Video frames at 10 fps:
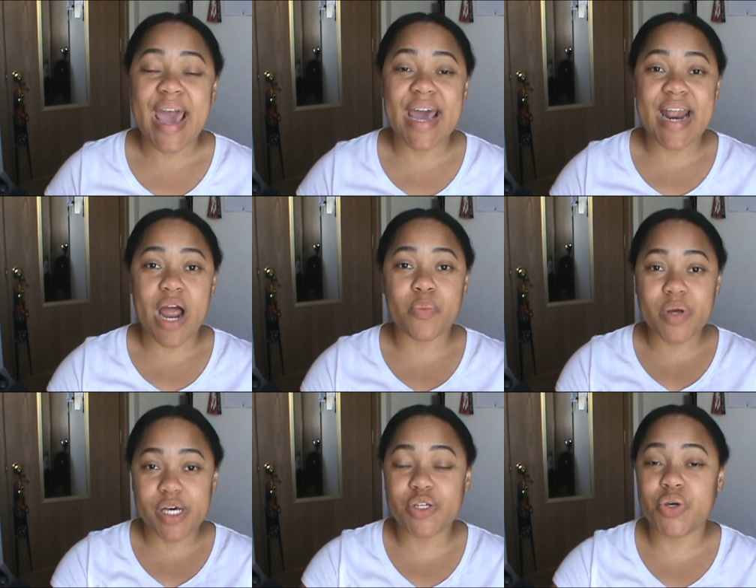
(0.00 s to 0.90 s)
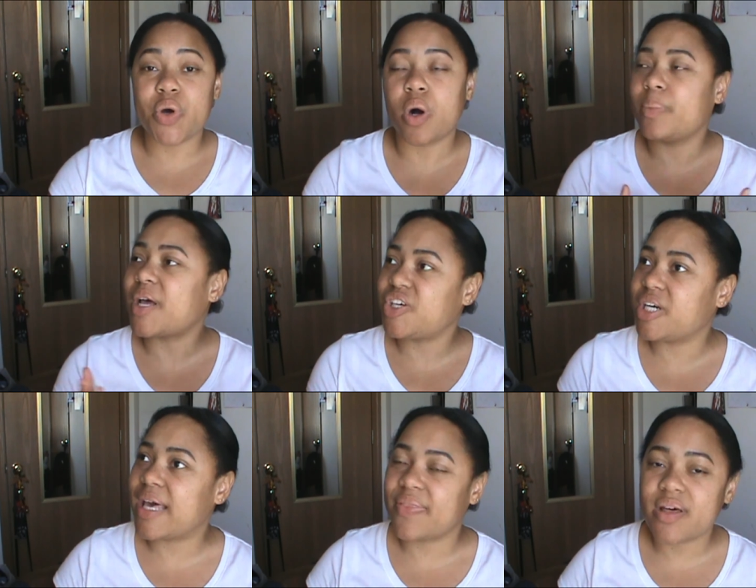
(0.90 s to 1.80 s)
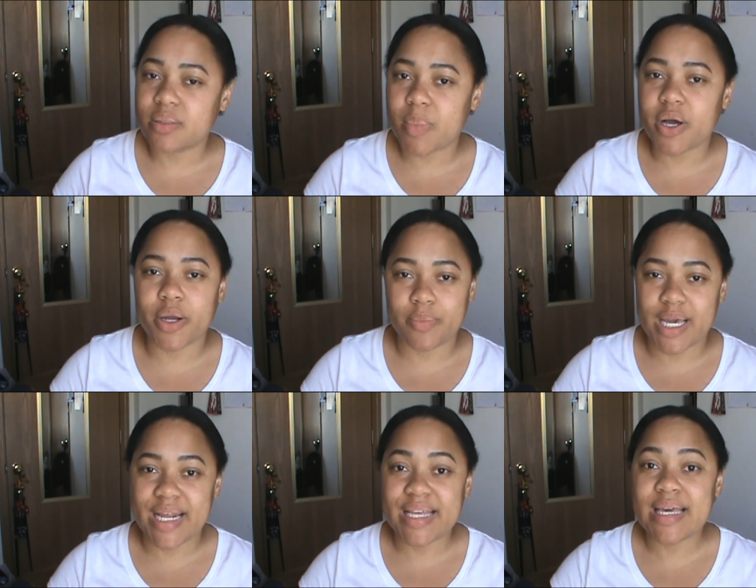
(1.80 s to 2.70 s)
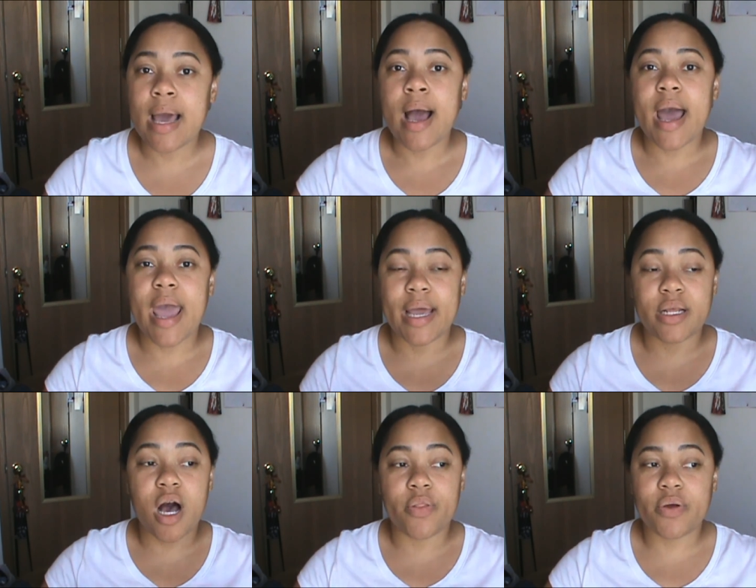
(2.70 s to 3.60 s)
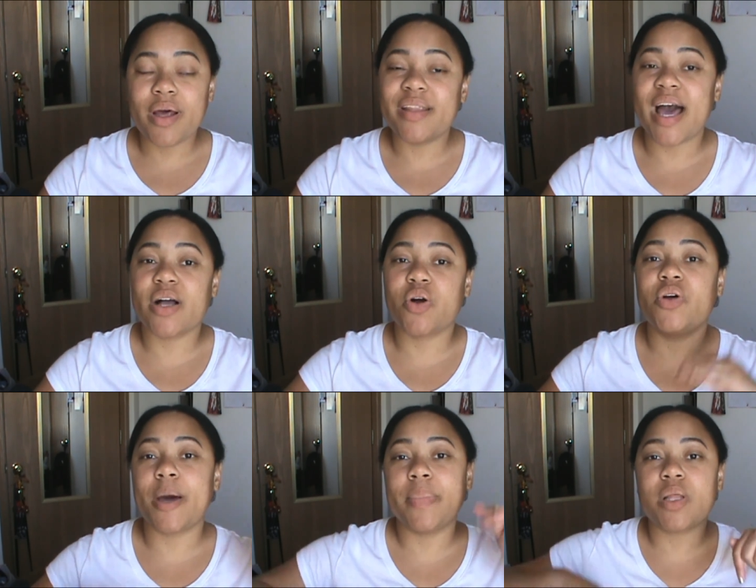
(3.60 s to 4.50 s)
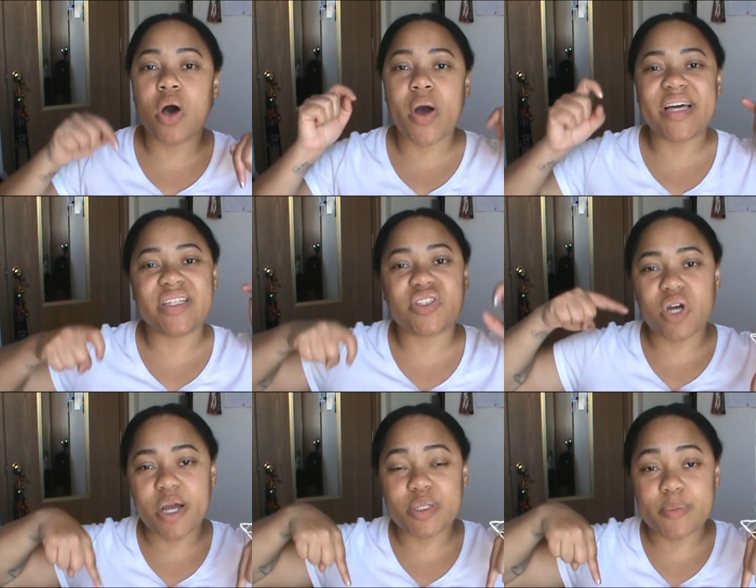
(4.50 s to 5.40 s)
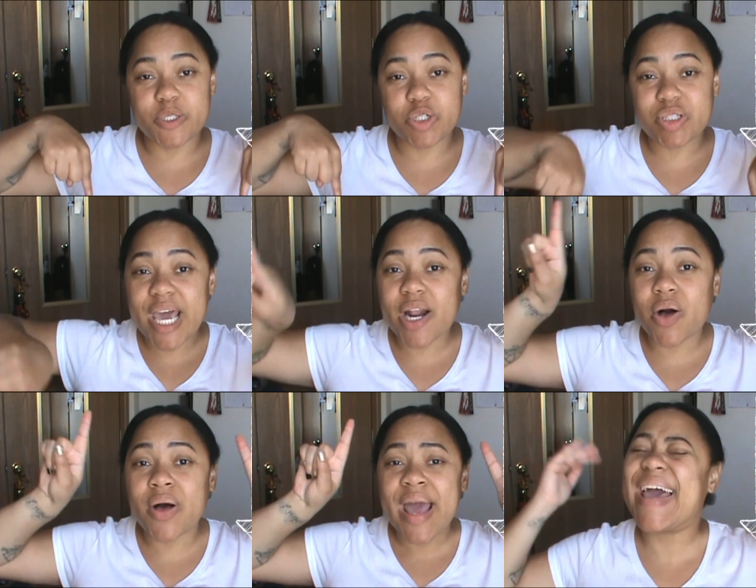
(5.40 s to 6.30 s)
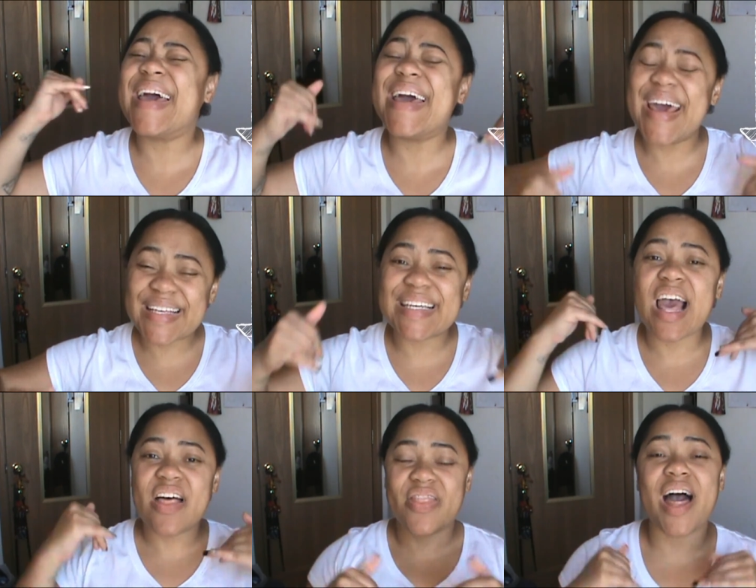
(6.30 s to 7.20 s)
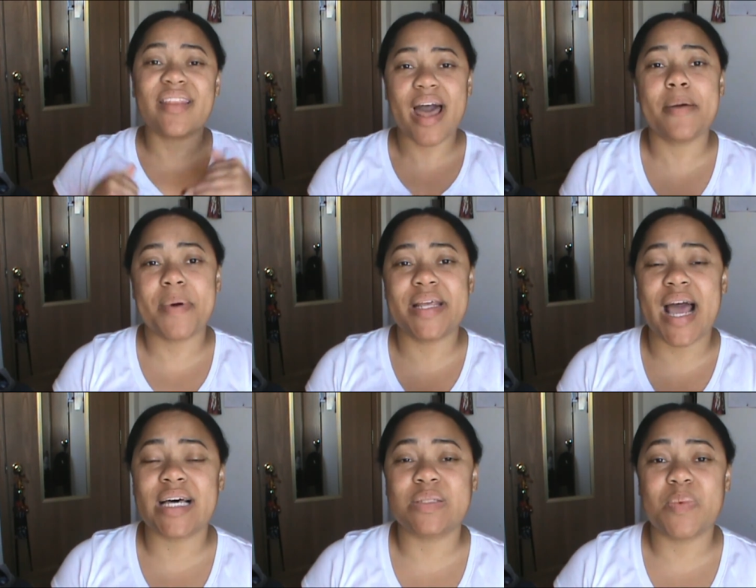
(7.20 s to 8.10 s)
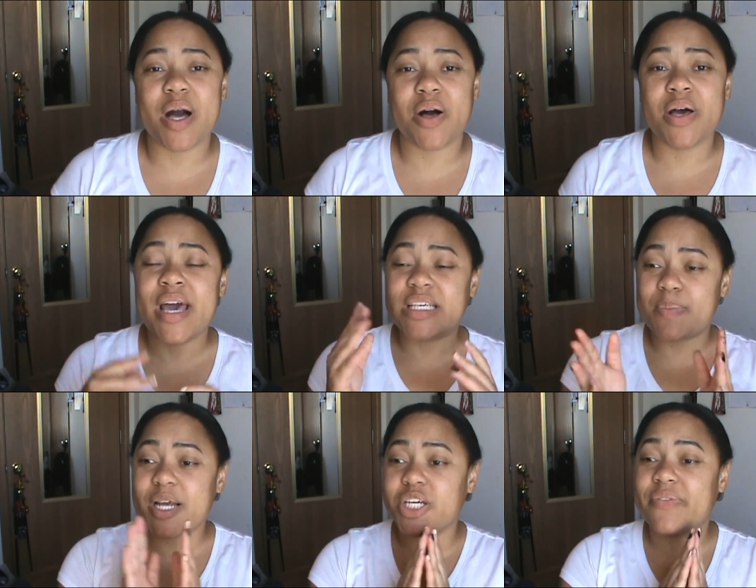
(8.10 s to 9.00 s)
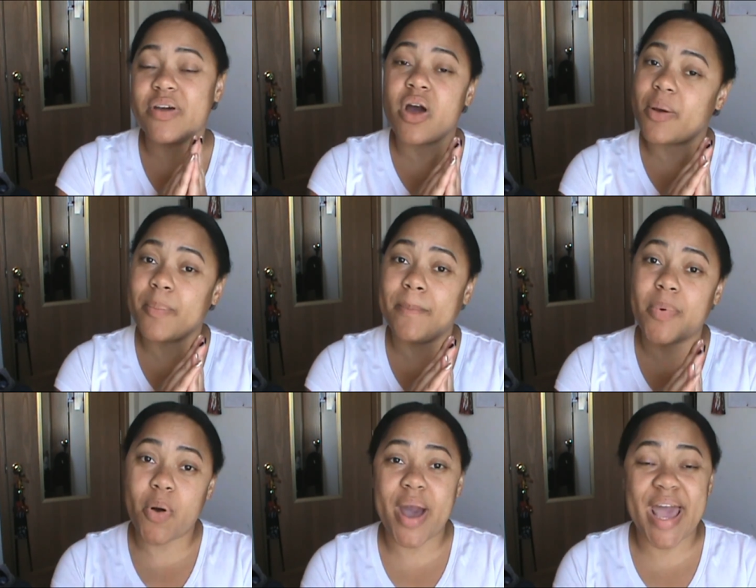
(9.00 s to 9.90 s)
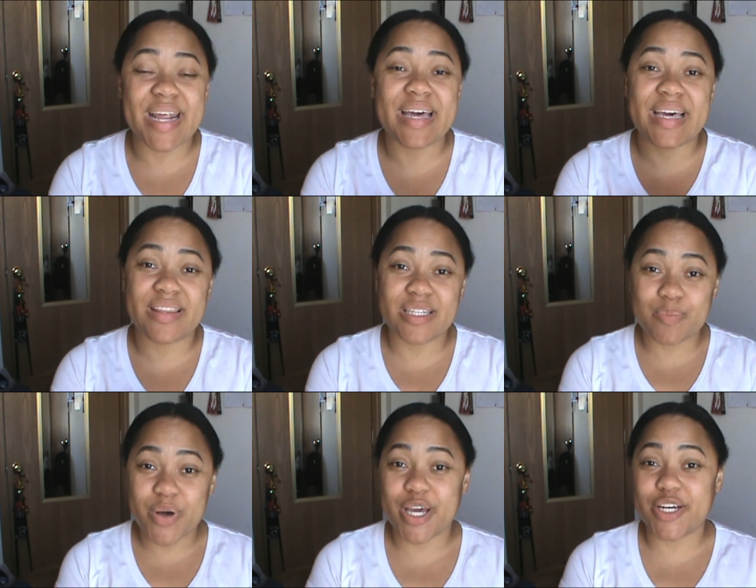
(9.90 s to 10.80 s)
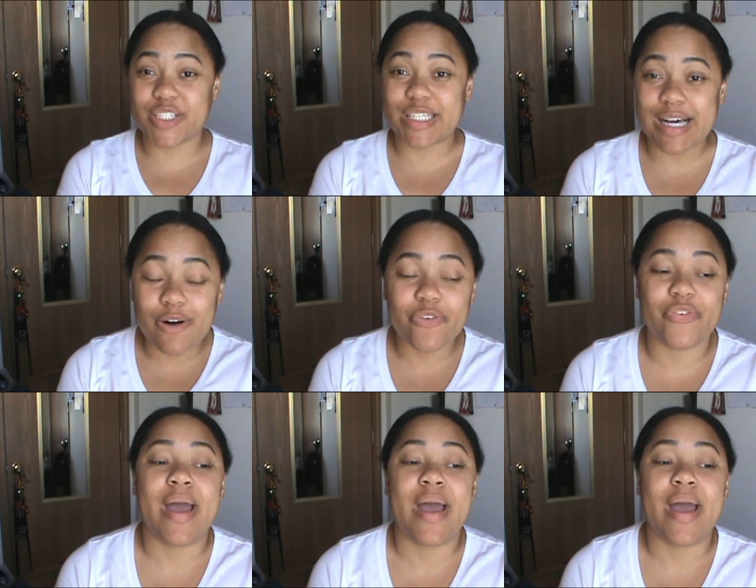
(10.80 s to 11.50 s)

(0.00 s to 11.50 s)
and I really do hope that you get this book and read it. And other than that, go down below and subscribe to my YouTube channel and hit that like button as well, especially if you're gonna go ahead and get this book yourself.